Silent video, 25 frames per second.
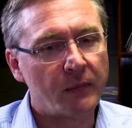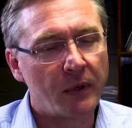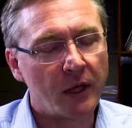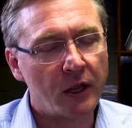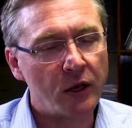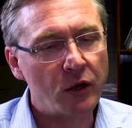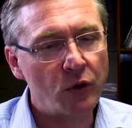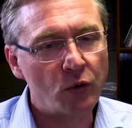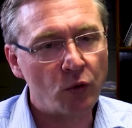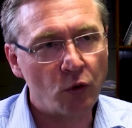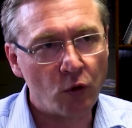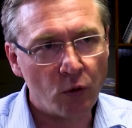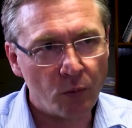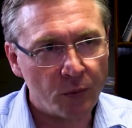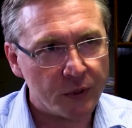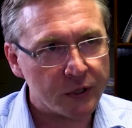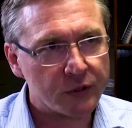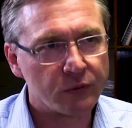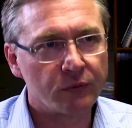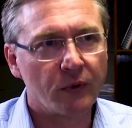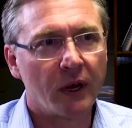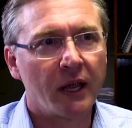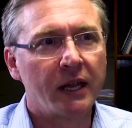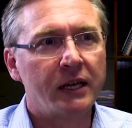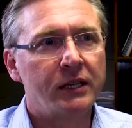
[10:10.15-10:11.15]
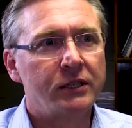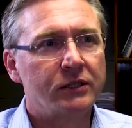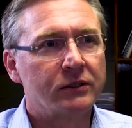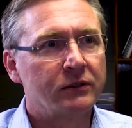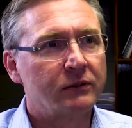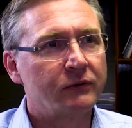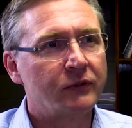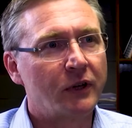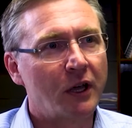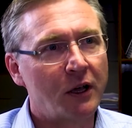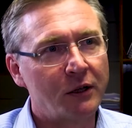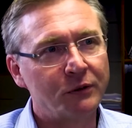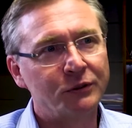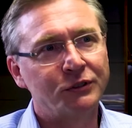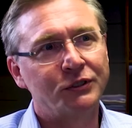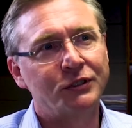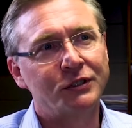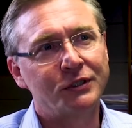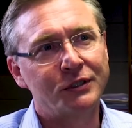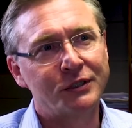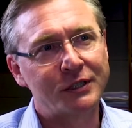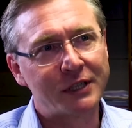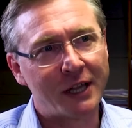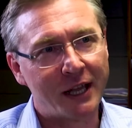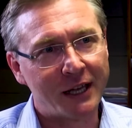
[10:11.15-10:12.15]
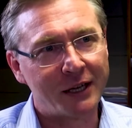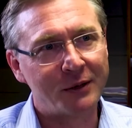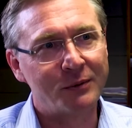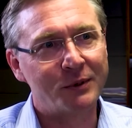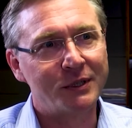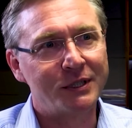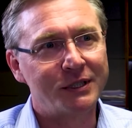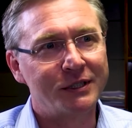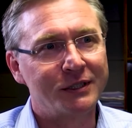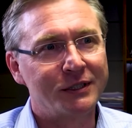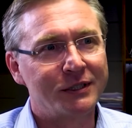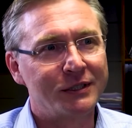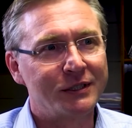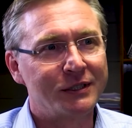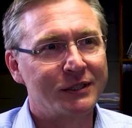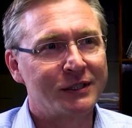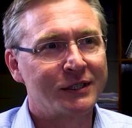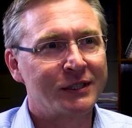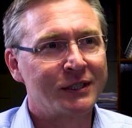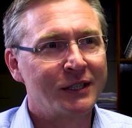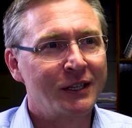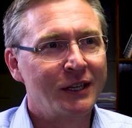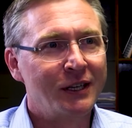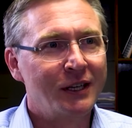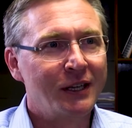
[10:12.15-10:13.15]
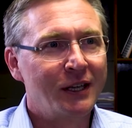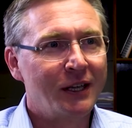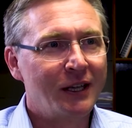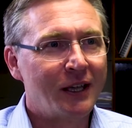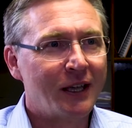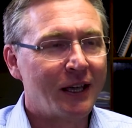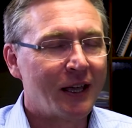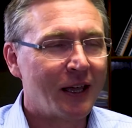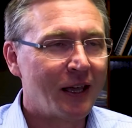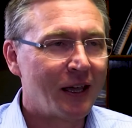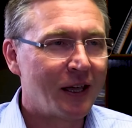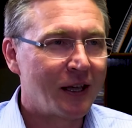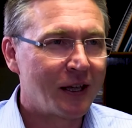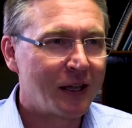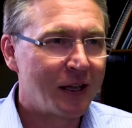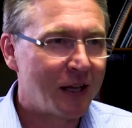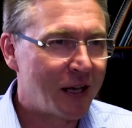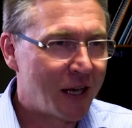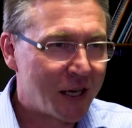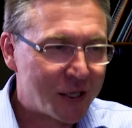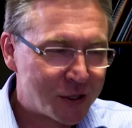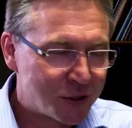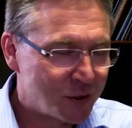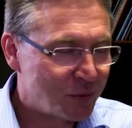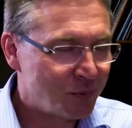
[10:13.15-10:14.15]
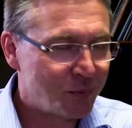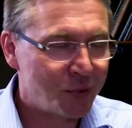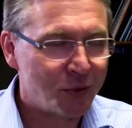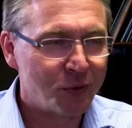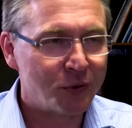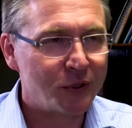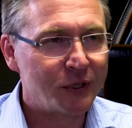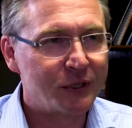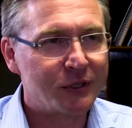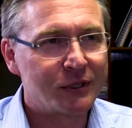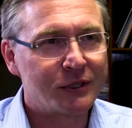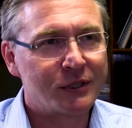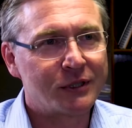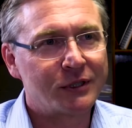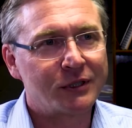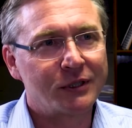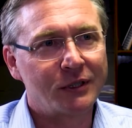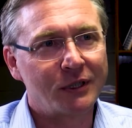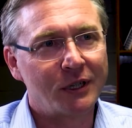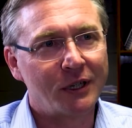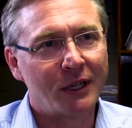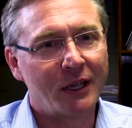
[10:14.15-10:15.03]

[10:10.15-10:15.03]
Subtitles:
enormous range of cultures, languages, connection points,